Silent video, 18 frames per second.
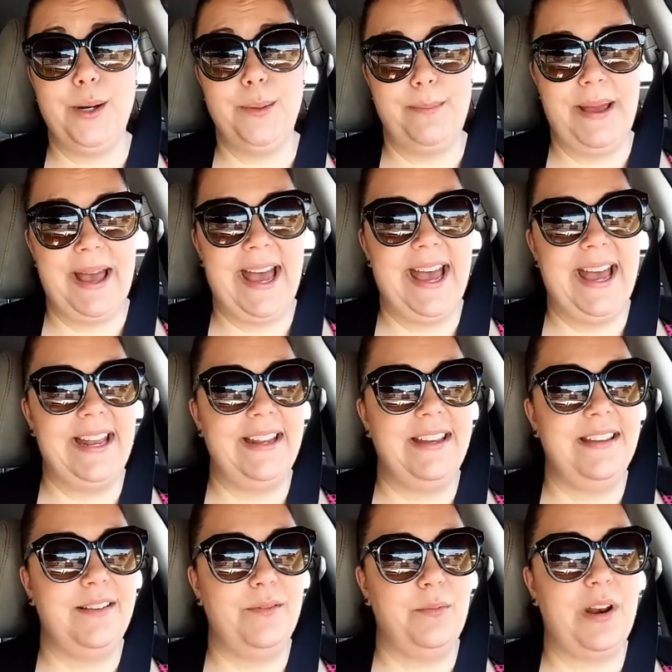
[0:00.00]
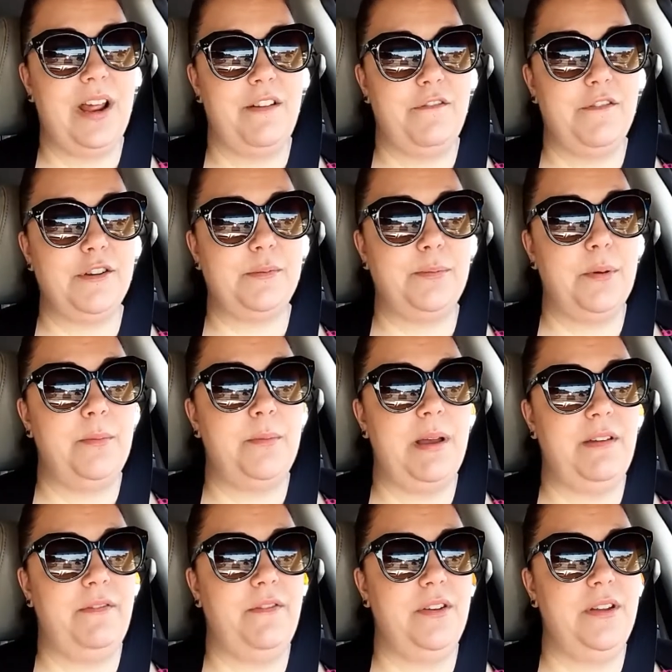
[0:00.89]
it hurt bad when I first put
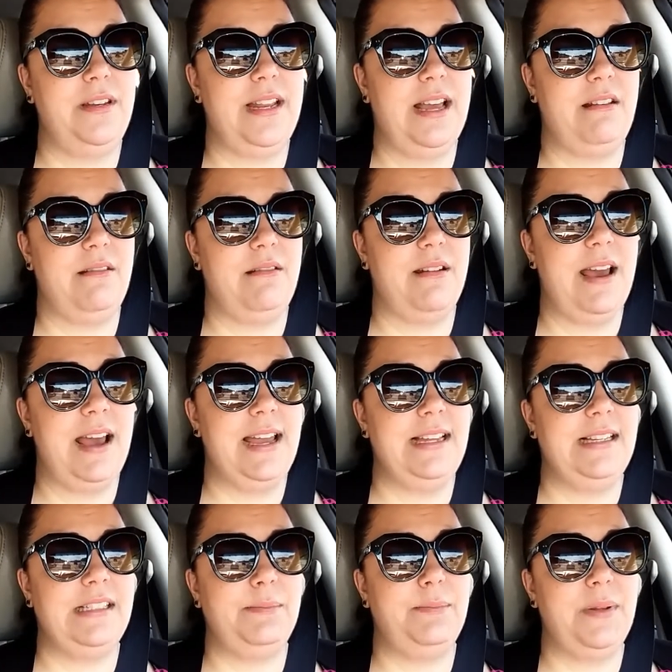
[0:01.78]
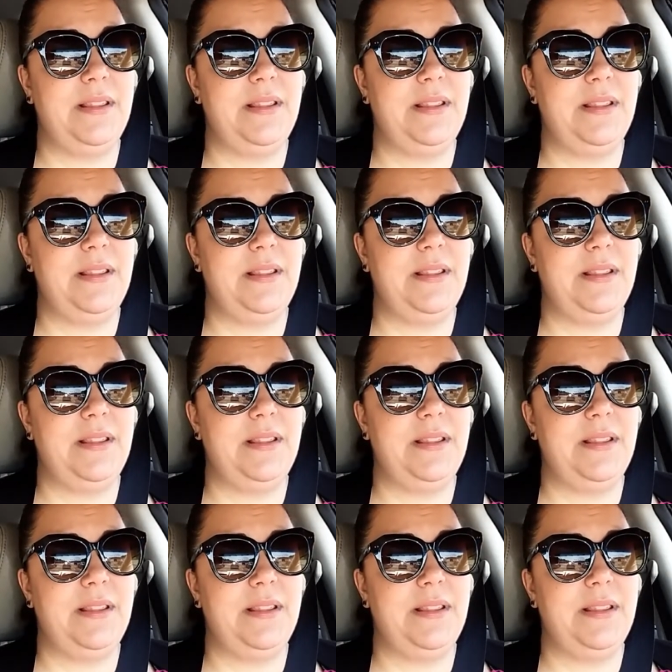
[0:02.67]
my foot down on ice,